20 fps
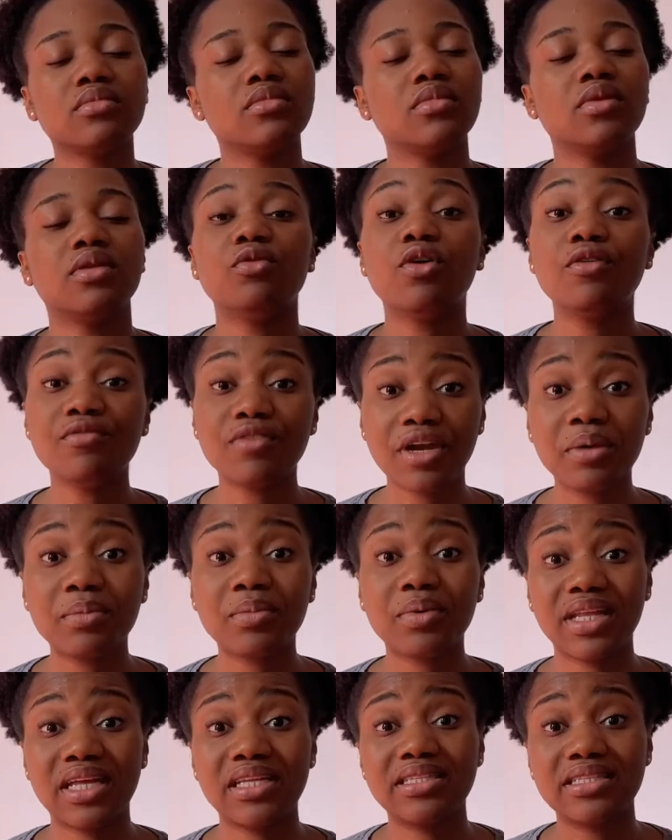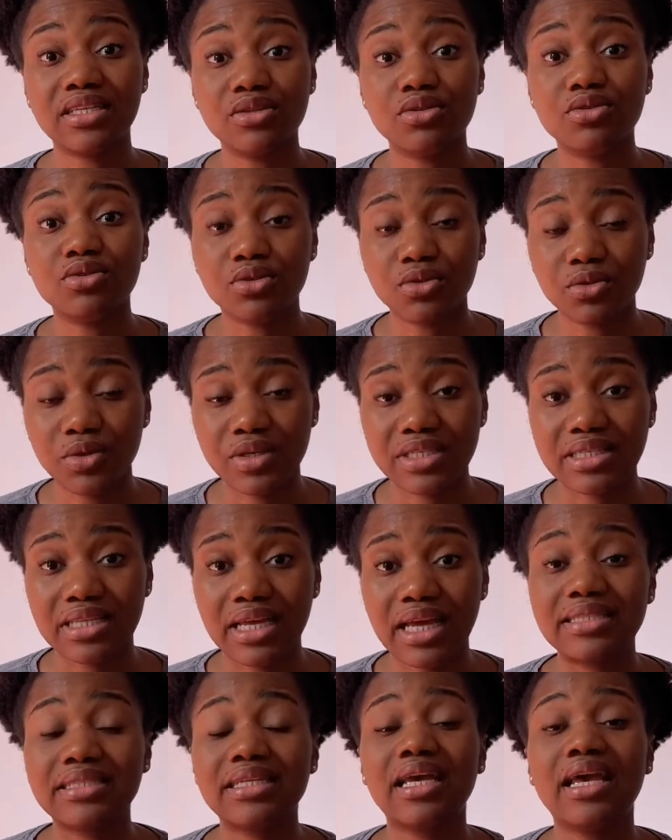One very important thing to know is
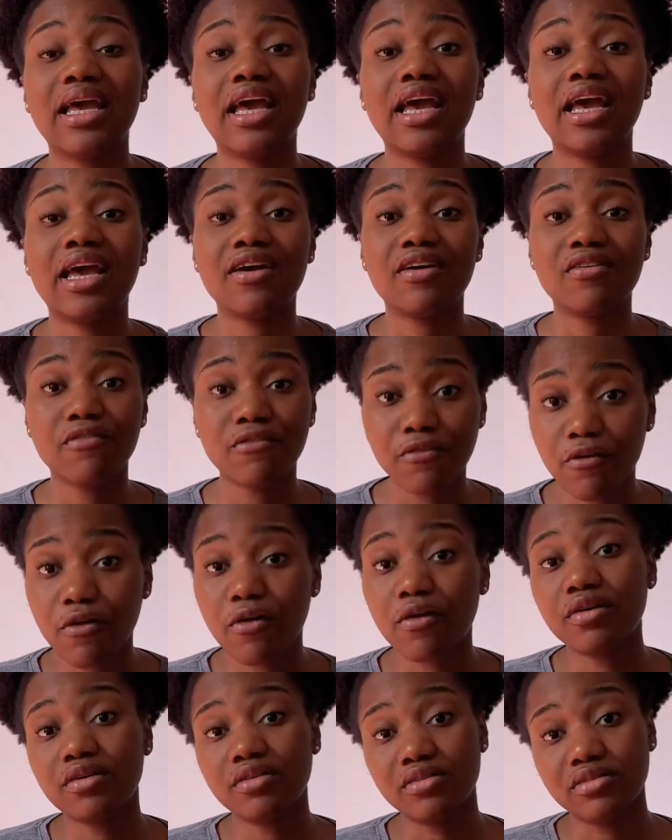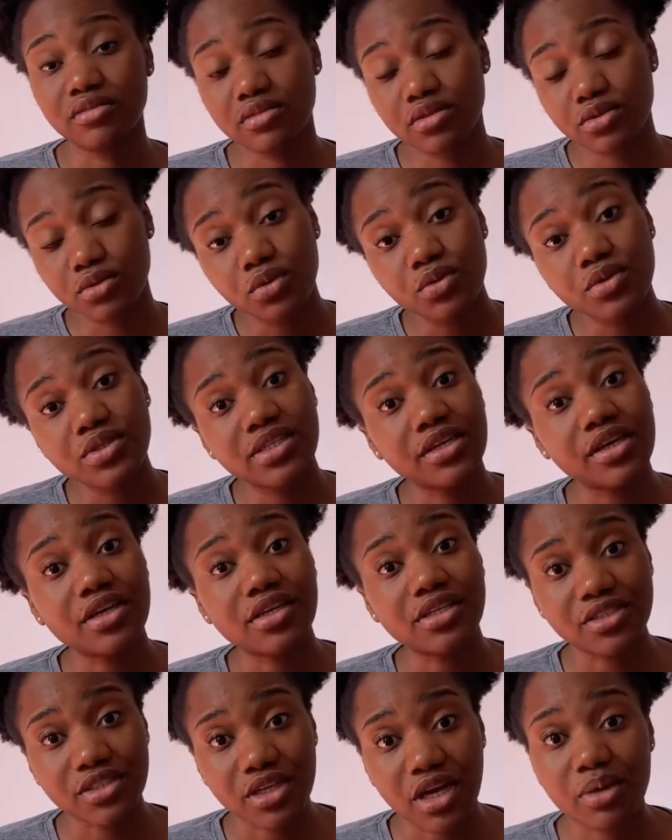that for schools here in
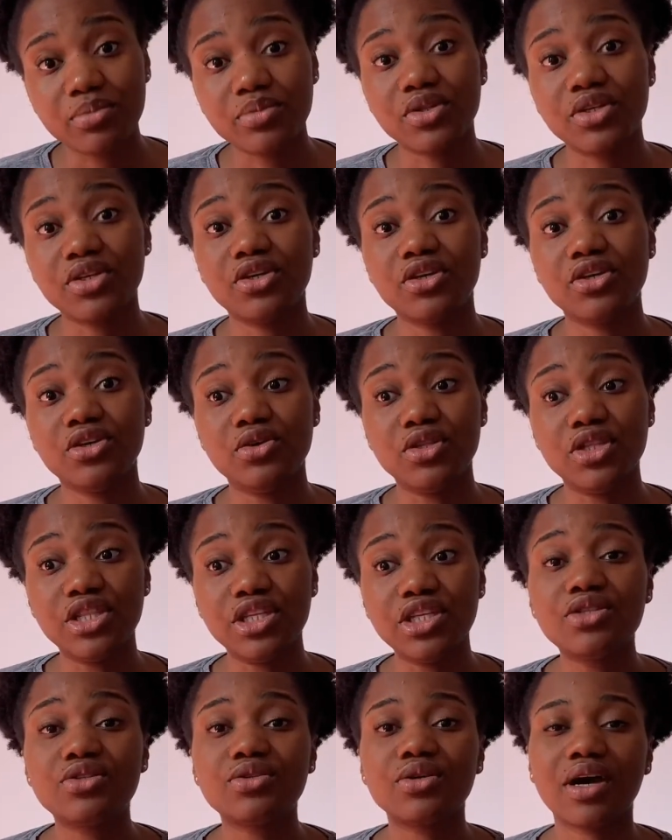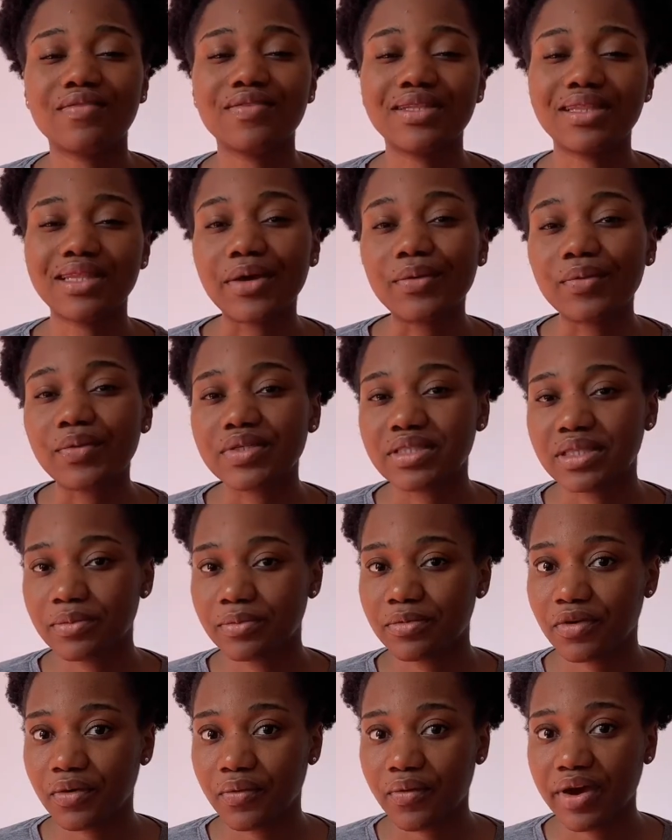Germany, you need to have a language
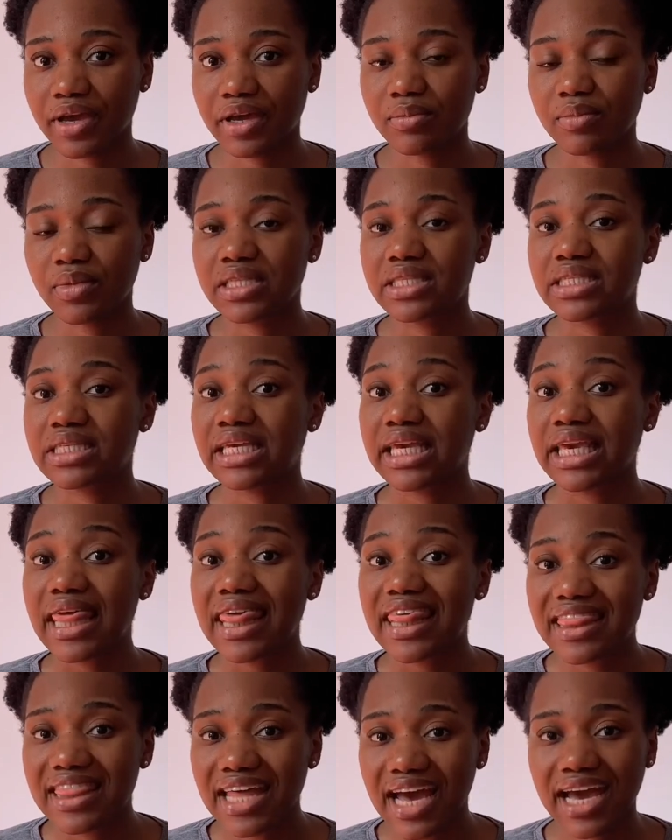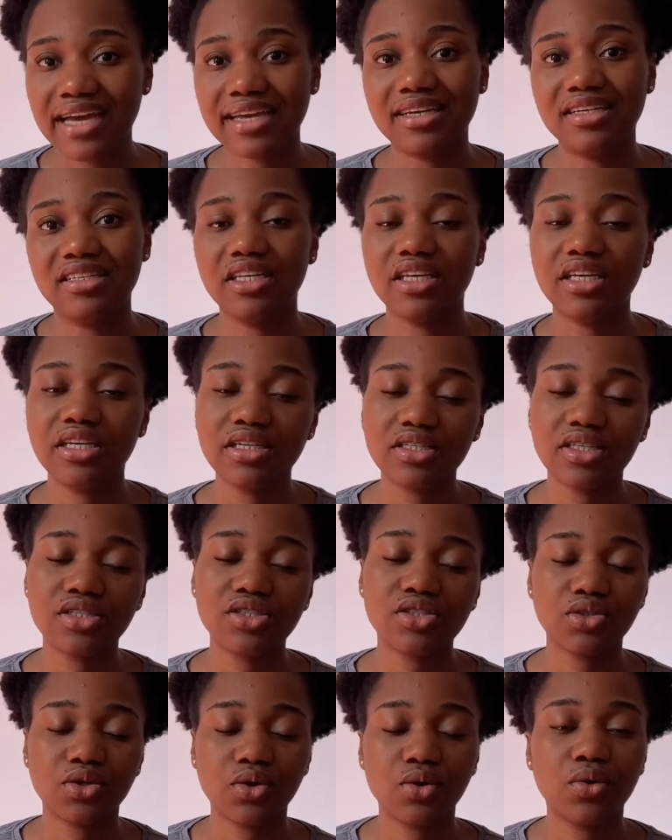requirement, either in
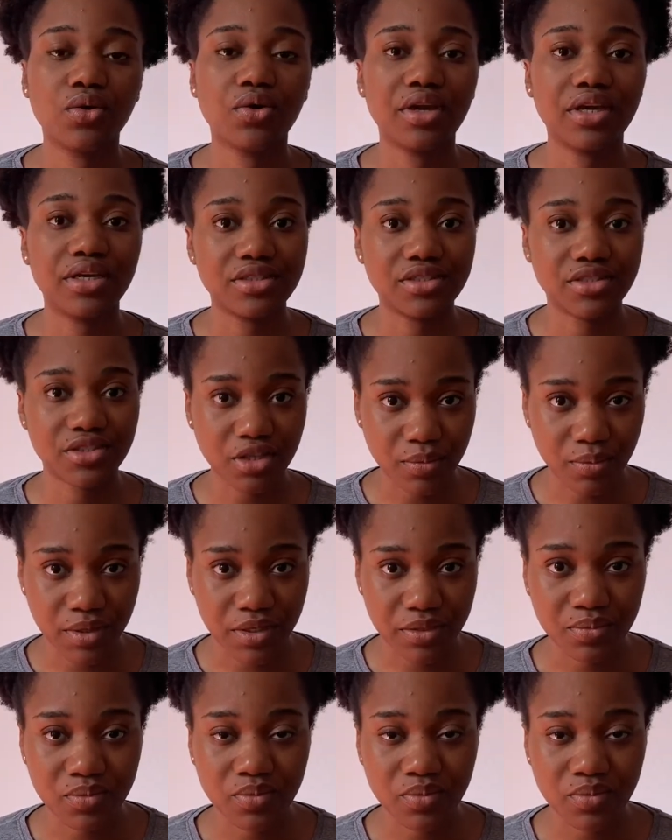English or in German.